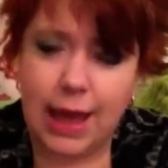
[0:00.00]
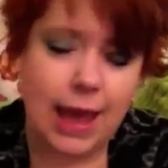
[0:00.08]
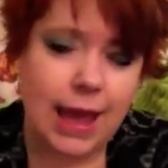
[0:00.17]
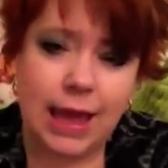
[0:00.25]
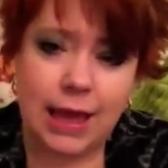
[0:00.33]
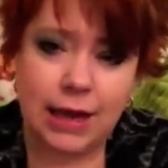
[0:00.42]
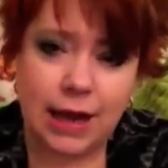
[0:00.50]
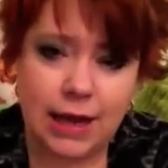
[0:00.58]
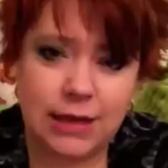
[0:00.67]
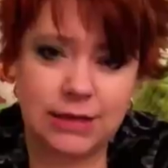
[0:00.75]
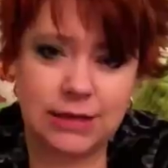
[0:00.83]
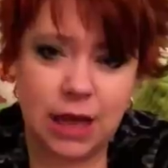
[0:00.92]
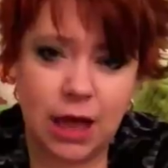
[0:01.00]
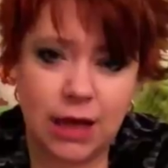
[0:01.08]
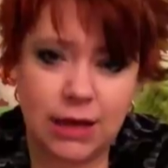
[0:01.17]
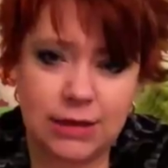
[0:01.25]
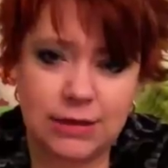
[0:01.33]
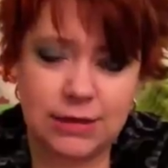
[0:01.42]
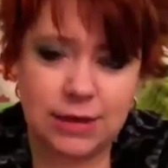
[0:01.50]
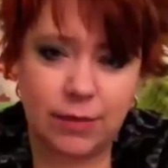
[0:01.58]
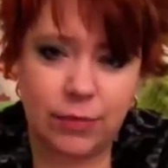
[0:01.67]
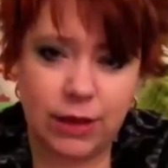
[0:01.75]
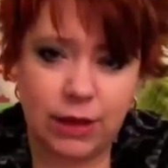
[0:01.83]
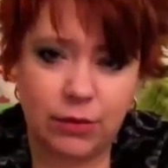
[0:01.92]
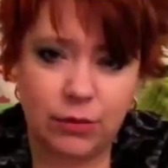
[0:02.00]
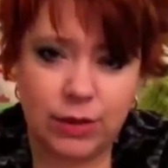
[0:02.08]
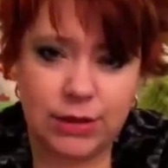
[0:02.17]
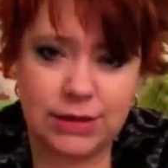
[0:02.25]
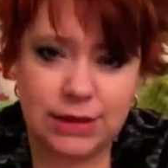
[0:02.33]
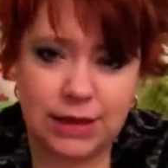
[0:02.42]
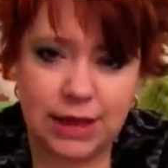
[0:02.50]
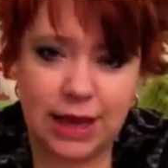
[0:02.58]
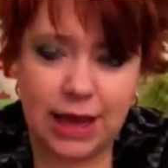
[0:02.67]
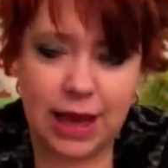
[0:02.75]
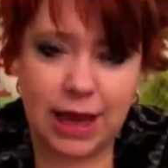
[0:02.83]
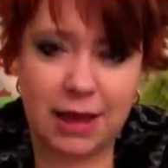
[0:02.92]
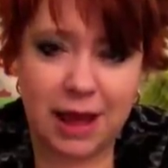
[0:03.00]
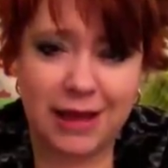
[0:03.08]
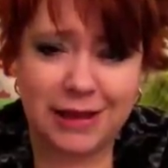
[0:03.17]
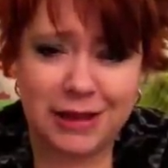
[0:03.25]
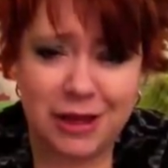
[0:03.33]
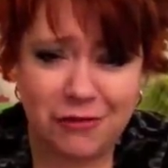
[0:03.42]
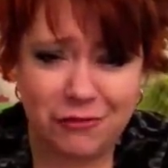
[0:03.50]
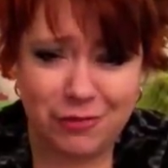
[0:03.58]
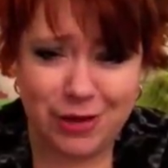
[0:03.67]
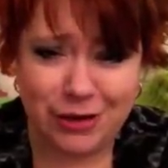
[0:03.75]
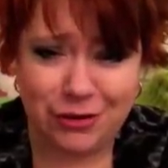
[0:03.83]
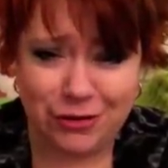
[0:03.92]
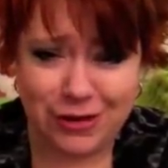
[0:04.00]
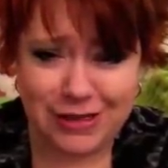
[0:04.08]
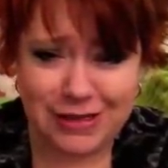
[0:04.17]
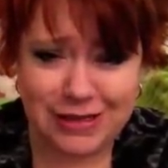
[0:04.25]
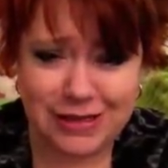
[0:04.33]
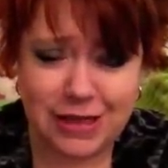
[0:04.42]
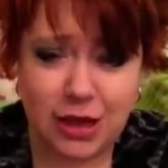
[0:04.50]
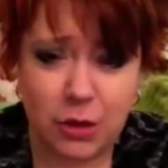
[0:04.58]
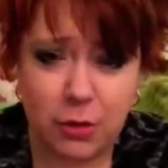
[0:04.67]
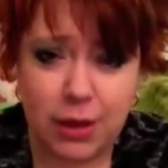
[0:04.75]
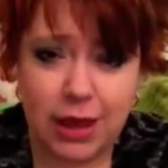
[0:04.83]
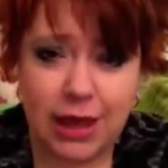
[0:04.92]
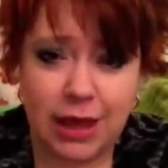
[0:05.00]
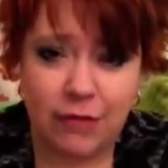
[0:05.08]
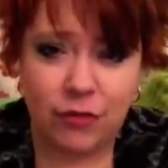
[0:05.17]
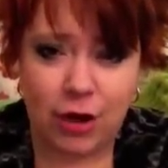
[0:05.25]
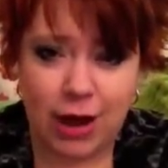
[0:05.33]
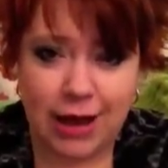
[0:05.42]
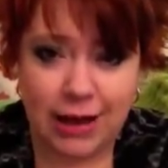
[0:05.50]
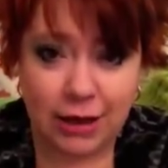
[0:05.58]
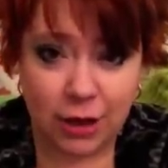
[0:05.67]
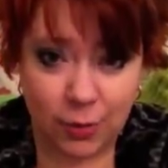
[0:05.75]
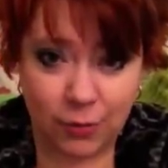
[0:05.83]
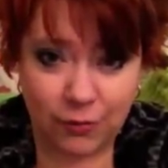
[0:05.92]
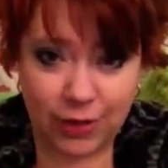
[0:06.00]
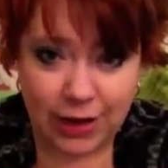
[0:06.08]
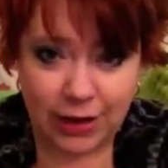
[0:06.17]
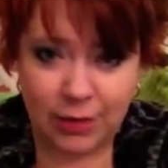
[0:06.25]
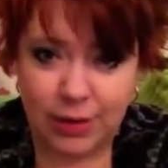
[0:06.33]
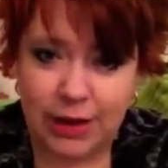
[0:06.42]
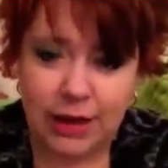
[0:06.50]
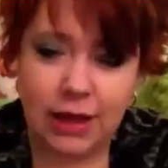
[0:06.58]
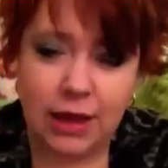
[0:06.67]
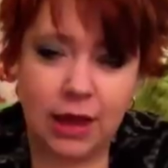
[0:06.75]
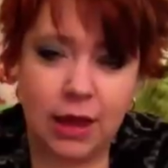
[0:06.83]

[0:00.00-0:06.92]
And I saw something recently. I love Pinterest, so if you're on it, come find me.